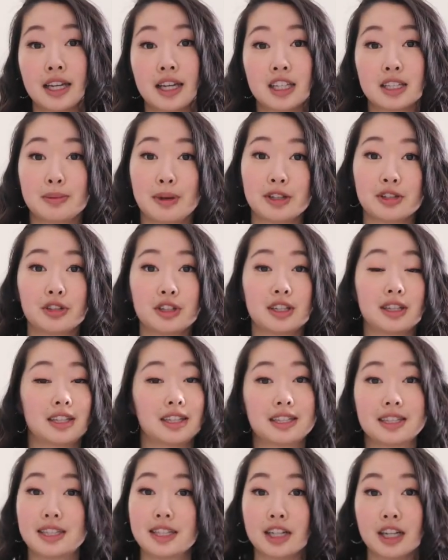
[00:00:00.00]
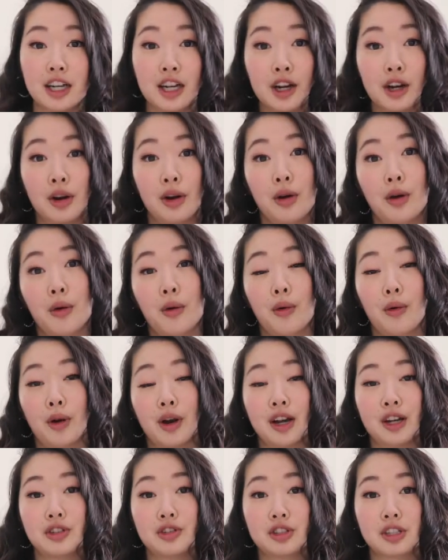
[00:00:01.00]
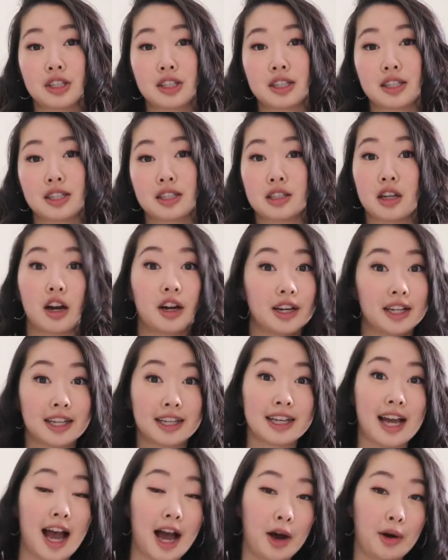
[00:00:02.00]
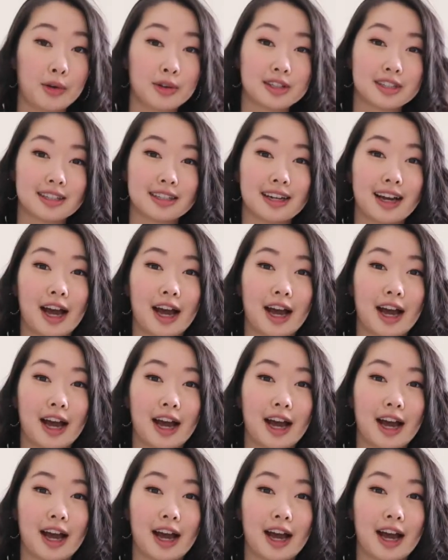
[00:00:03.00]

especially this year or just starting out.